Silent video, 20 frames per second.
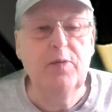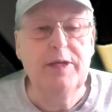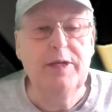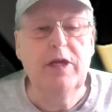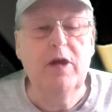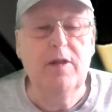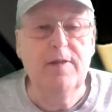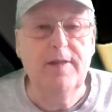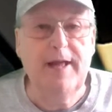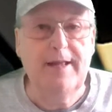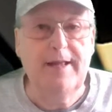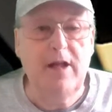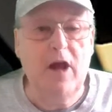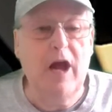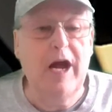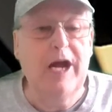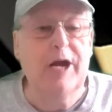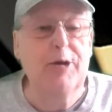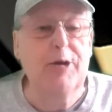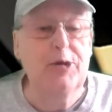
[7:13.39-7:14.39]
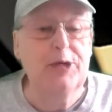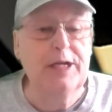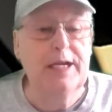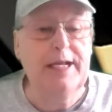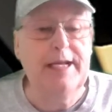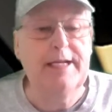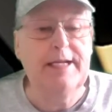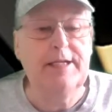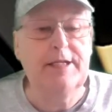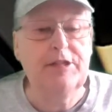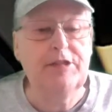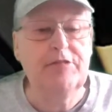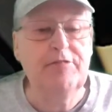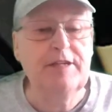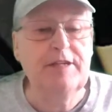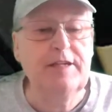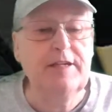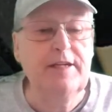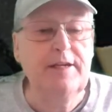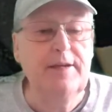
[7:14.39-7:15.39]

We call that our Lake District.